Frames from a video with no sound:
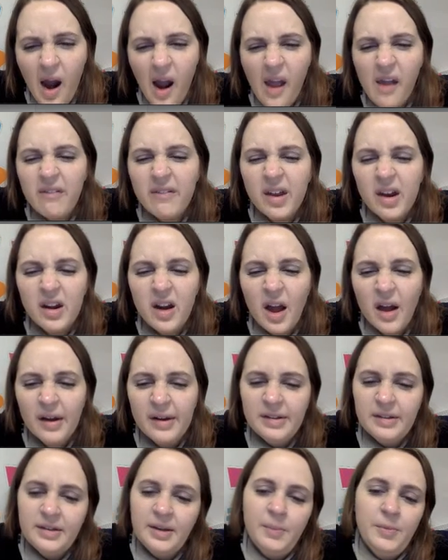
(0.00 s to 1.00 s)
If you
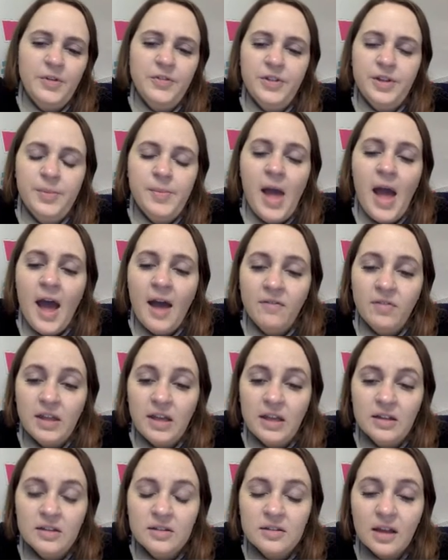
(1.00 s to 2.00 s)
notice, some of them have the
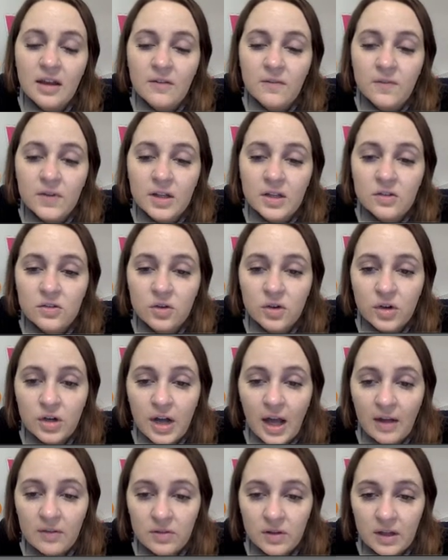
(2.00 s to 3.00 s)
inside filled, so you're going
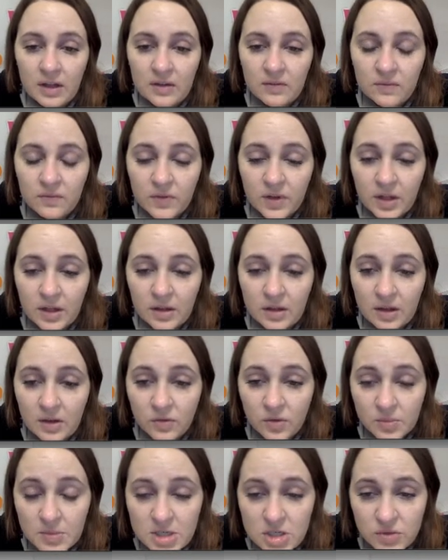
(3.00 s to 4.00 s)
to have to fill in the
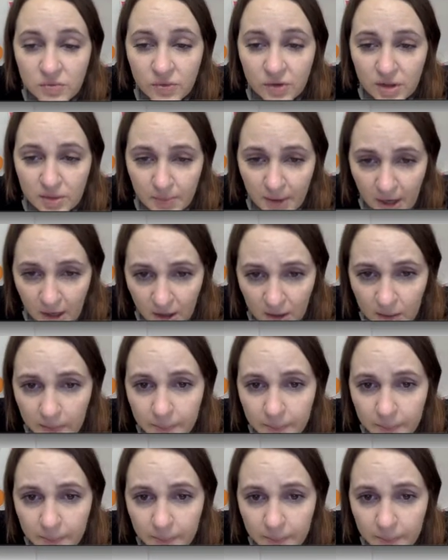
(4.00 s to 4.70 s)
information for the parent.